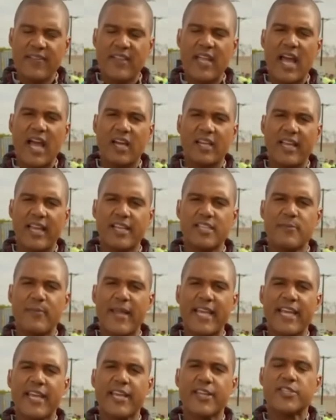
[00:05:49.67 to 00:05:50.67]
of the I L A
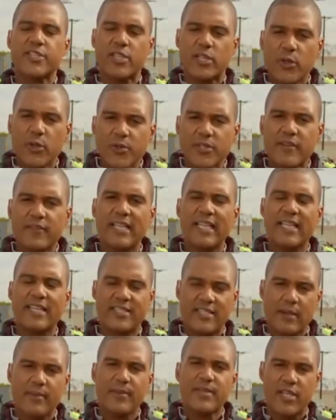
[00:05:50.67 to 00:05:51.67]
speaking exclusively
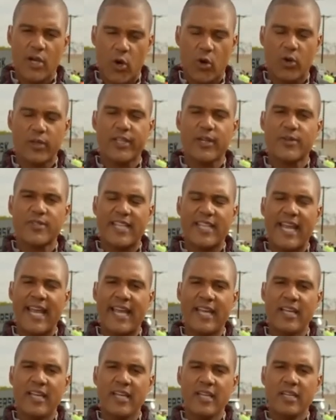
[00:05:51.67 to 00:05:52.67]
to C N B C earlier
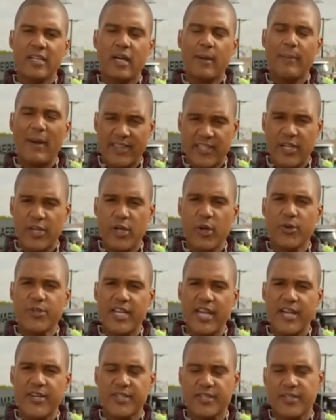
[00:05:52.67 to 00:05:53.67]
today about the
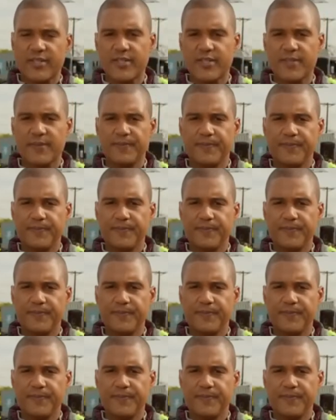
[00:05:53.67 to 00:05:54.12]
negotiations.